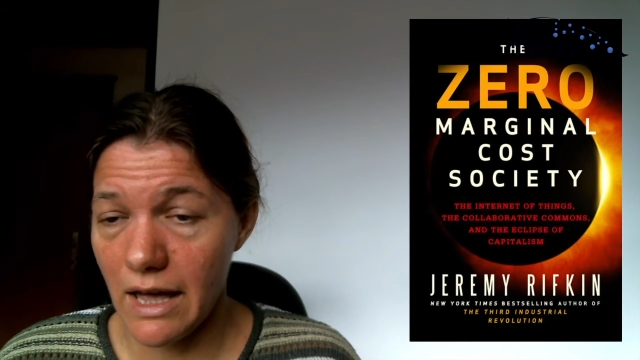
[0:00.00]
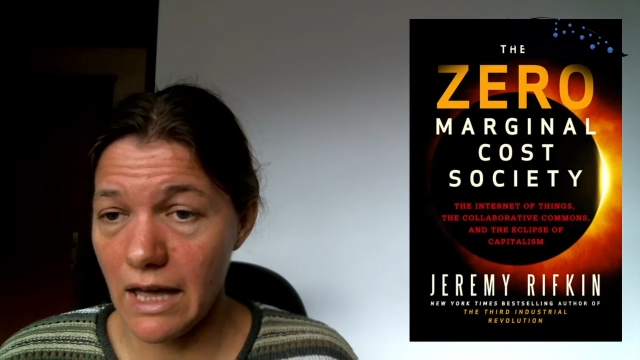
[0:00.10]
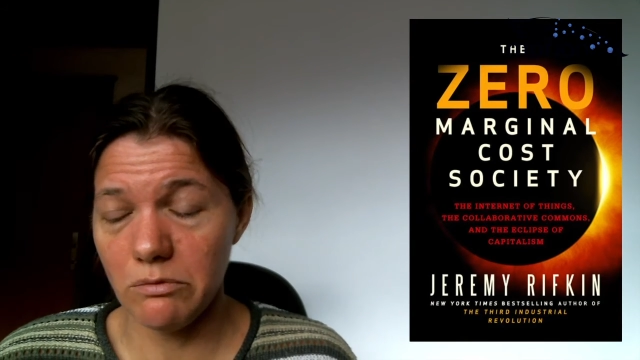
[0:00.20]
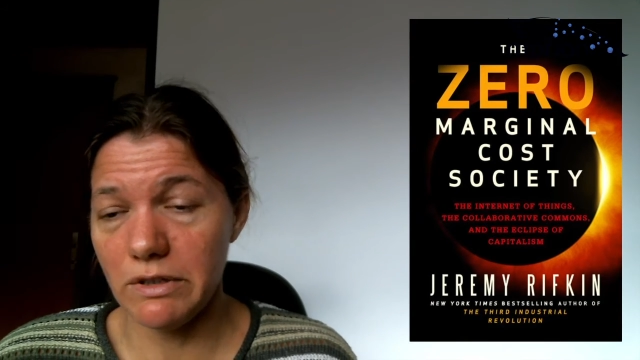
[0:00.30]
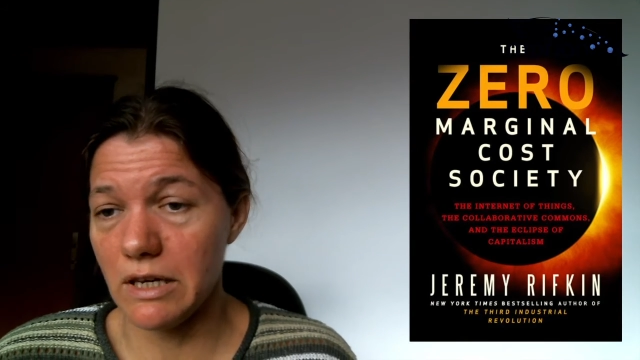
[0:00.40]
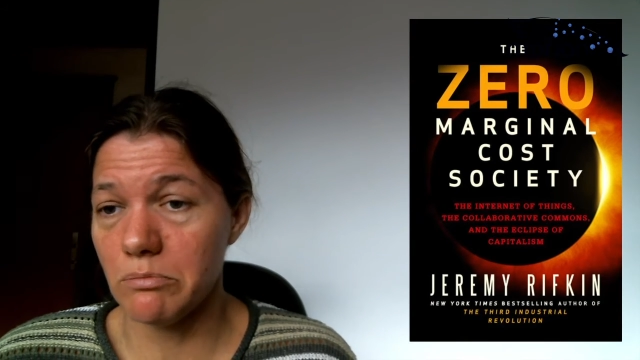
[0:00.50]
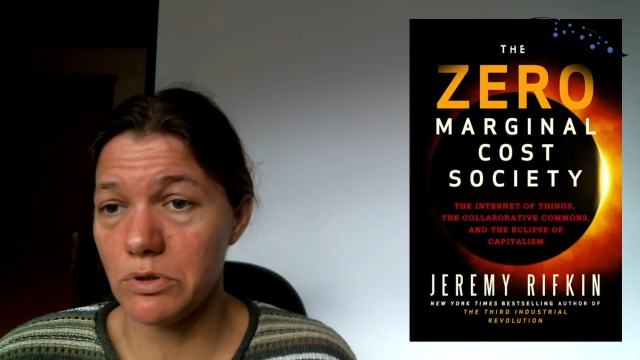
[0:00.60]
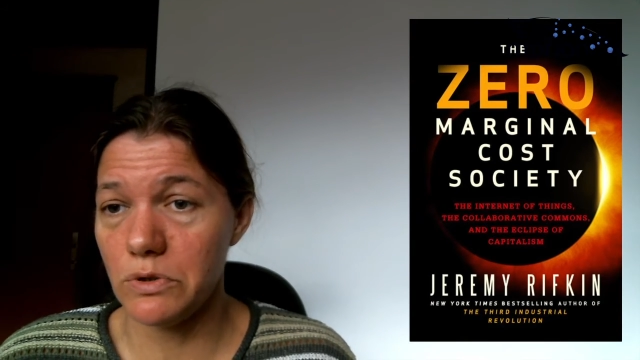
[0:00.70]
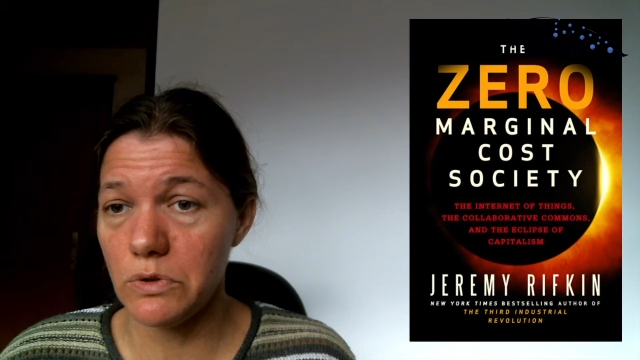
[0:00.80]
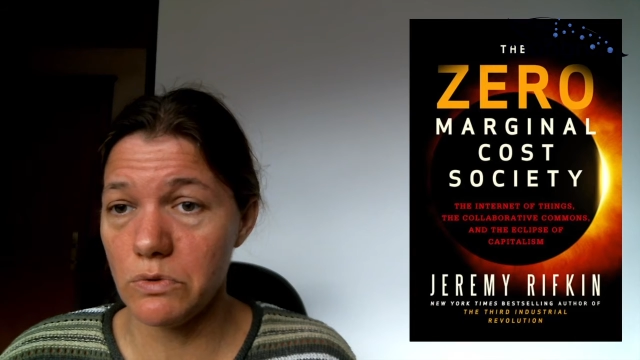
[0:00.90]
and we can
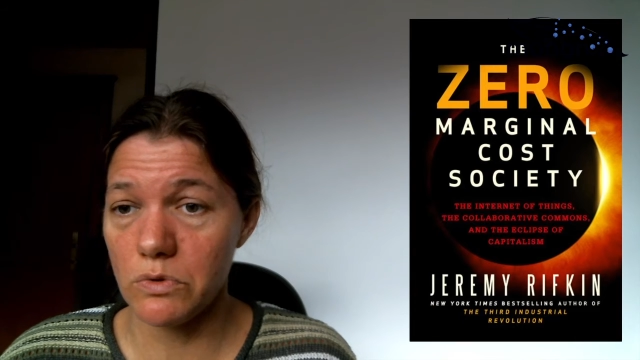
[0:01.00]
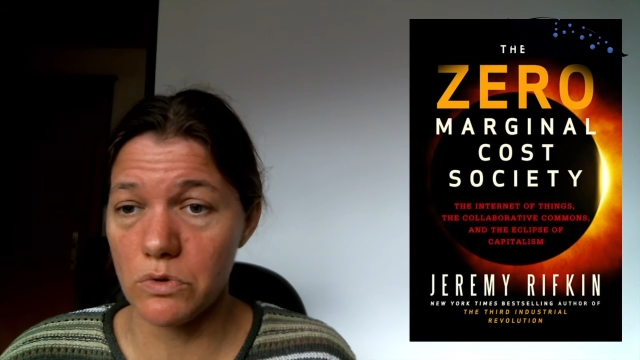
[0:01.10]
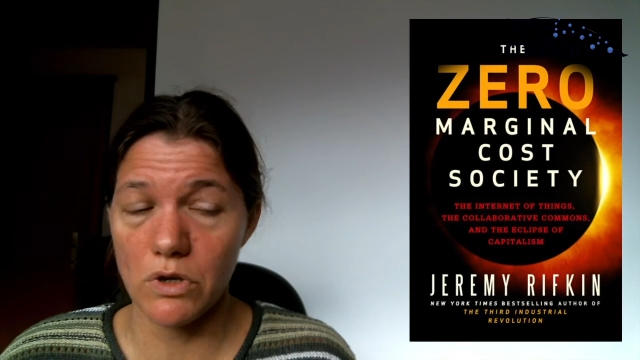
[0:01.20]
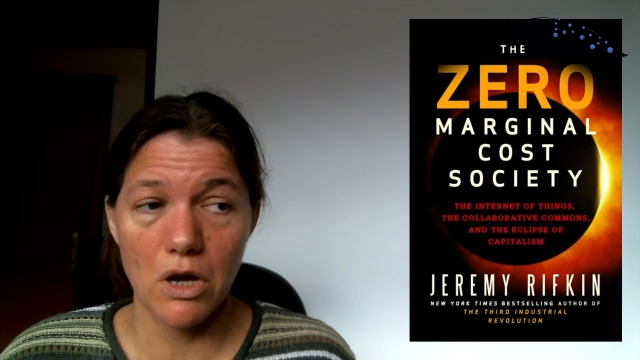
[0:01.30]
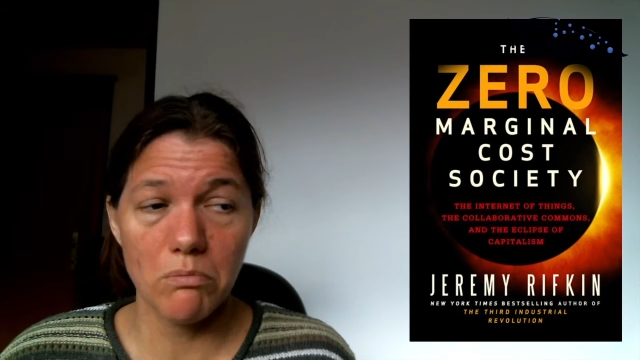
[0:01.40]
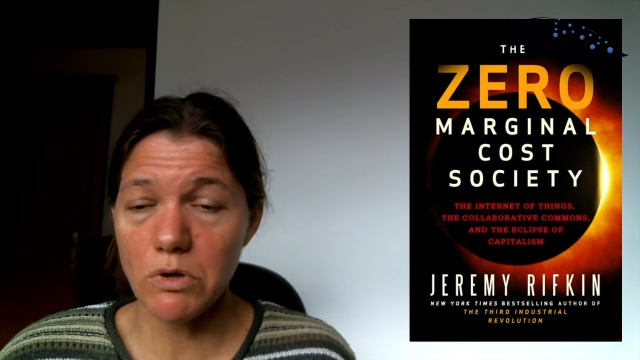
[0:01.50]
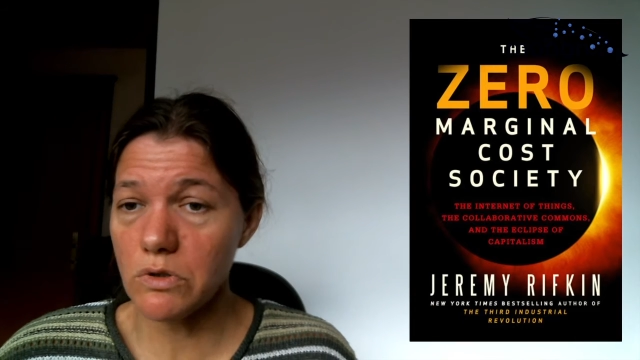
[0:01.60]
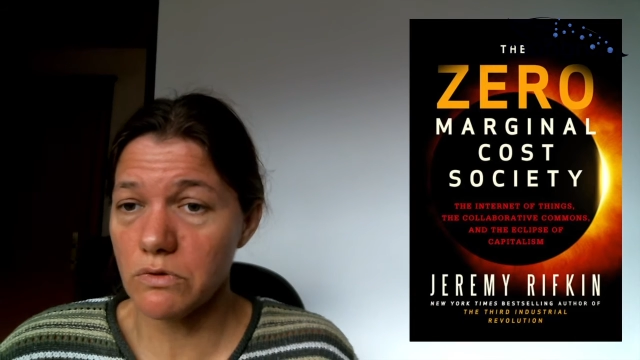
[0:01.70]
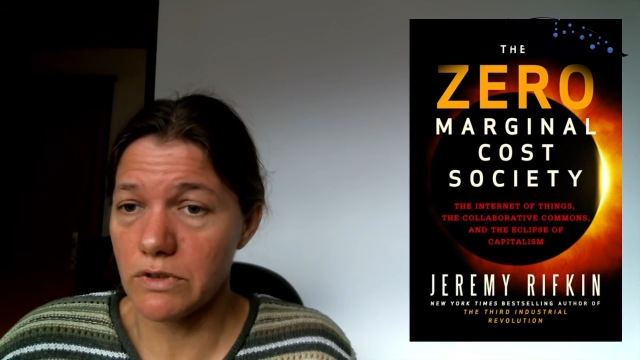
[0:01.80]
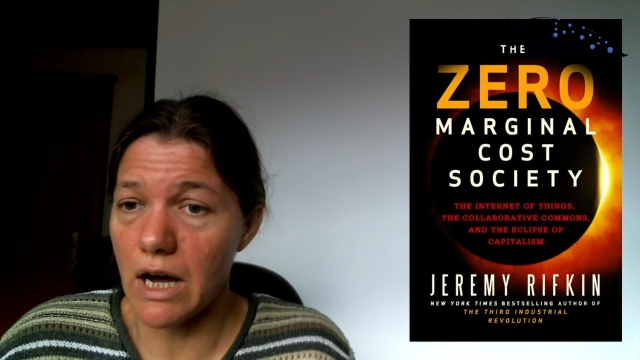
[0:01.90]
produce
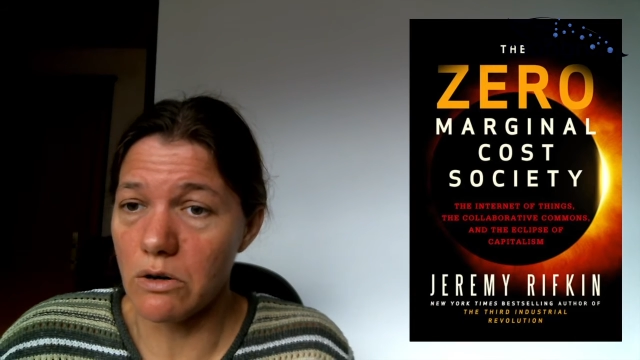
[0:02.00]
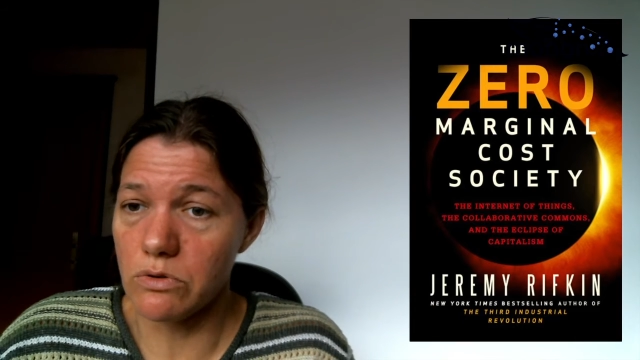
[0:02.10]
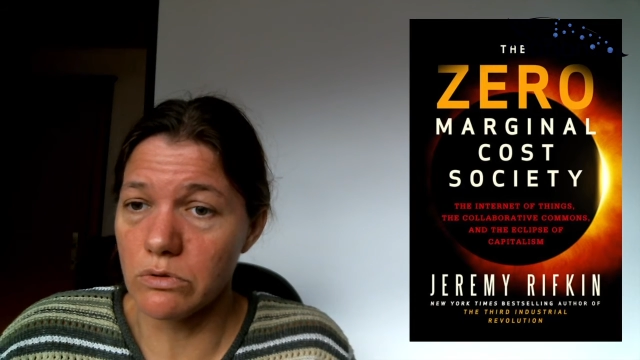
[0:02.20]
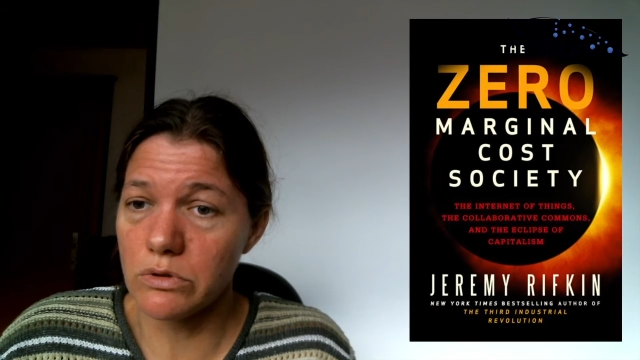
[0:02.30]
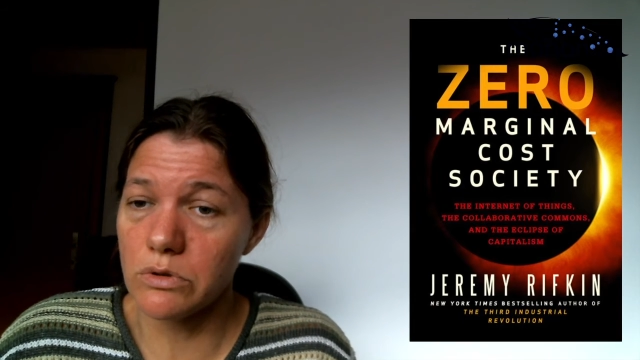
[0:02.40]
most of the household